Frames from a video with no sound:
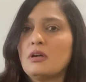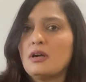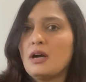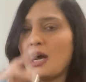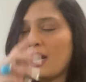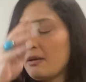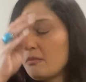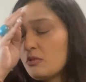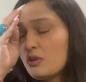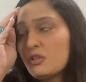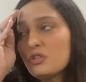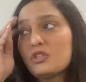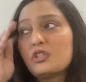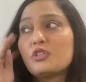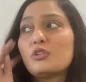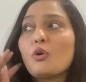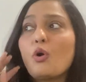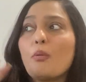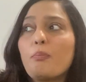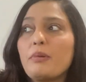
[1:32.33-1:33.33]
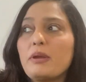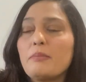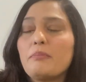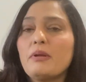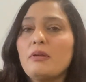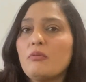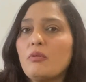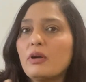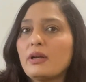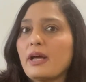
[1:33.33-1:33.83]
I'm going to show
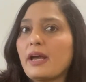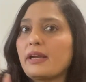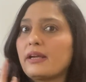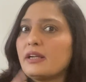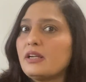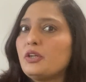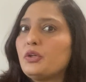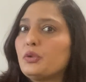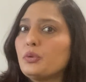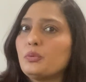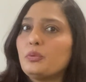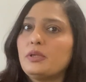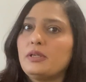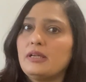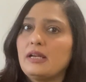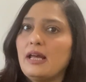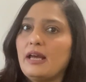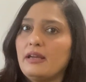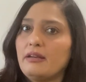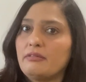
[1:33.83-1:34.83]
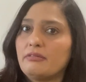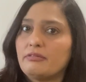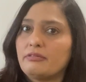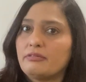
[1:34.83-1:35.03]
people what I can do in life.